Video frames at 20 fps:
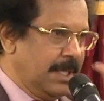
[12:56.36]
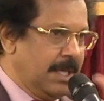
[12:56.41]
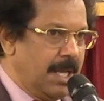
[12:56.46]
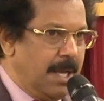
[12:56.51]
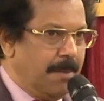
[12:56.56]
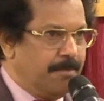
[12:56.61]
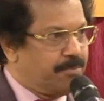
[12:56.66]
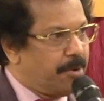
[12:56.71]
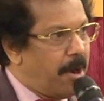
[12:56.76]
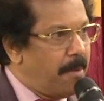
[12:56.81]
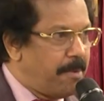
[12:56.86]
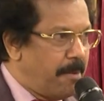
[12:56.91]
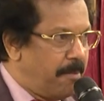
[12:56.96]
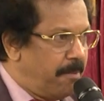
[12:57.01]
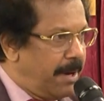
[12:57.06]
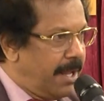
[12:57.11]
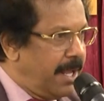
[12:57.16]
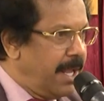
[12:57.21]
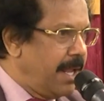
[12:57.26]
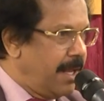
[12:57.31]

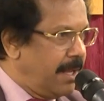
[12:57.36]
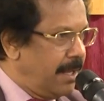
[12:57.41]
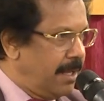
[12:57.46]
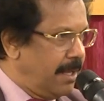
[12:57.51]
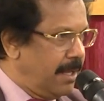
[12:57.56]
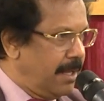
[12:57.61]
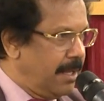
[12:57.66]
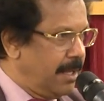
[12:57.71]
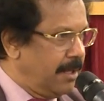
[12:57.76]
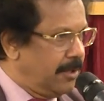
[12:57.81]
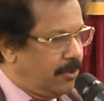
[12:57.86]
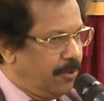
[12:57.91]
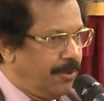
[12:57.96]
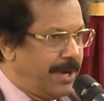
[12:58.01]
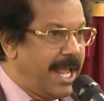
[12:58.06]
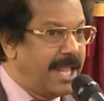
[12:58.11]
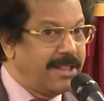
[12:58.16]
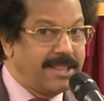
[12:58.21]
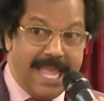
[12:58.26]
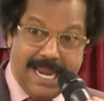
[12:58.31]
Probably,
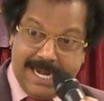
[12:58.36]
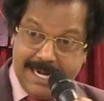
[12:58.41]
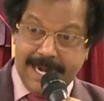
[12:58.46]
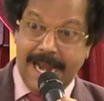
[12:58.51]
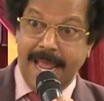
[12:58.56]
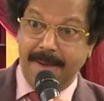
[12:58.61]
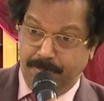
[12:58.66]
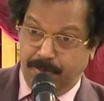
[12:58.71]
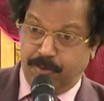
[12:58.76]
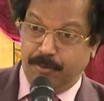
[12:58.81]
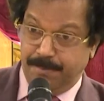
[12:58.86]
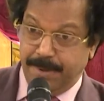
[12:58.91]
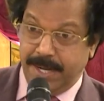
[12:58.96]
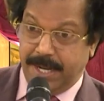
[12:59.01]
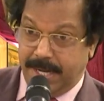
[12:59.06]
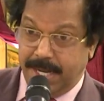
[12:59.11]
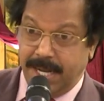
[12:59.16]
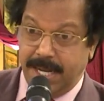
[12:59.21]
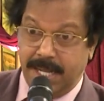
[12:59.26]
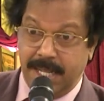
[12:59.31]
today they claim to
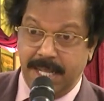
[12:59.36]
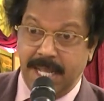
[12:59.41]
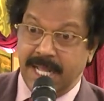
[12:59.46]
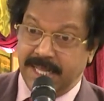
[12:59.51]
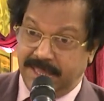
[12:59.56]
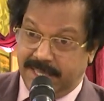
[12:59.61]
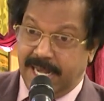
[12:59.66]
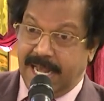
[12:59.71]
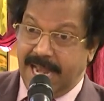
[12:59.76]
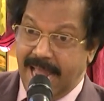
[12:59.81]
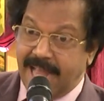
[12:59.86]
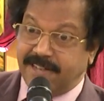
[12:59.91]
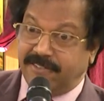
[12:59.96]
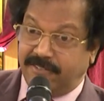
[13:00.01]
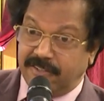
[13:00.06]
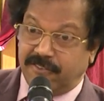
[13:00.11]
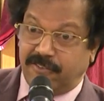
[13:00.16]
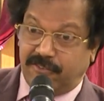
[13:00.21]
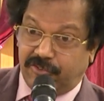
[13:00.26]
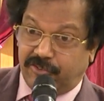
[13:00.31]
be the
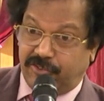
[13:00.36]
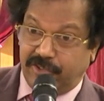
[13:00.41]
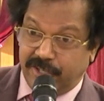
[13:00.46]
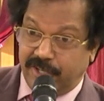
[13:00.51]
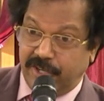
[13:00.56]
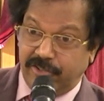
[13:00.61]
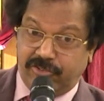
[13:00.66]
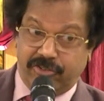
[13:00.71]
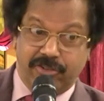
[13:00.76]
largest church